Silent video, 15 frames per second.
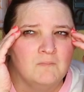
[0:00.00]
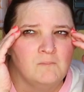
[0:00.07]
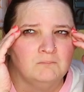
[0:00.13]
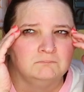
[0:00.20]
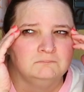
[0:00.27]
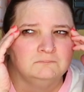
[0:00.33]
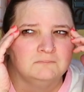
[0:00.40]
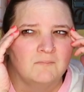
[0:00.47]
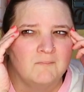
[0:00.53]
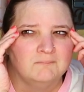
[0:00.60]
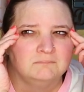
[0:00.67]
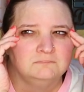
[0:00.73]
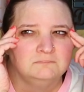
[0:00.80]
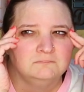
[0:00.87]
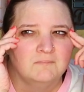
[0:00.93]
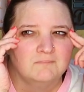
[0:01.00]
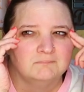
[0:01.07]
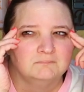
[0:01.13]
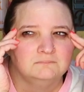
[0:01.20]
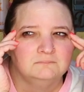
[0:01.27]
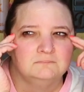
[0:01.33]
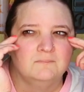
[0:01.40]

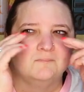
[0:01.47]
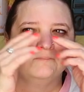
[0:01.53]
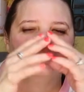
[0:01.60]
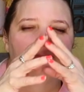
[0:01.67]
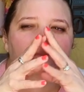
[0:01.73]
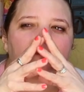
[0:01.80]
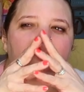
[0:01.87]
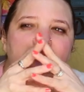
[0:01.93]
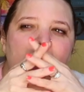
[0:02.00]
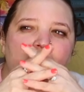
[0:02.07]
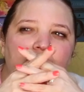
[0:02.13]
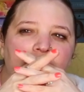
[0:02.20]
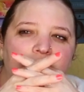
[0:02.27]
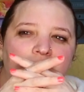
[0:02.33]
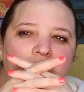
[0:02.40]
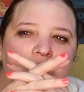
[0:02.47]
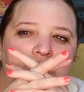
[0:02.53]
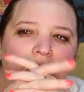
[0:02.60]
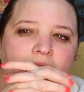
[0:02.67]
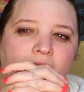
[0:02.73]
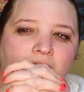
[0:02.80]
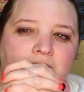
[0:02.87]

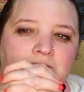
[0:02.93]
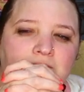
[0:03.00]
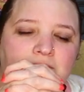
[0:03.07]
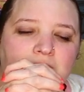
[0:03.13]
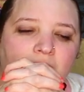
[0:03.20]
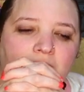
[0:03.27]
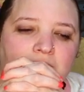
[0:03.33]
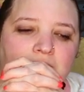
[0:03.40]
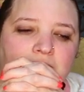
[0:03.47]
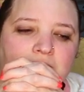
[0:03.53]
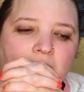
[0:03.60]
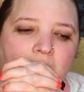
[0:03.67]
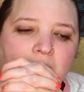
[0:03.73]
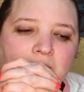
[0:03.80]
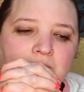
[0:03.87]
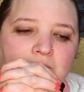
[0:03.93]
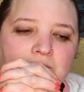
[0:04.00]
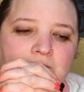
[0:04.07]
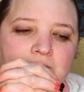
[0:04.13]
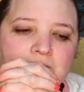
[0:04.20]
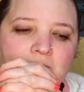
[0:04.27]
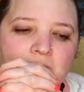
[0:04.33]

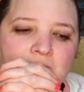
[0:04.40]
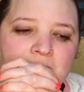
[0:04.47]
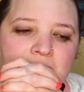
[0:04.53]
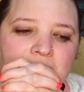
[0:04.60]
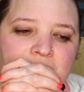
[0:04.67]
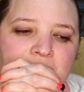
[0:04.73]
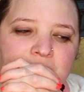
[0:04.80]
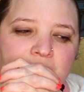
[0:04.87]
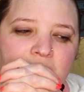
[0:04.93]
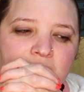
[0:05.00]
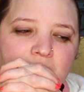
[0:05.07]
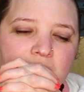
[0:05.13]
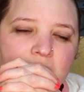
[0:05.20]
(silent)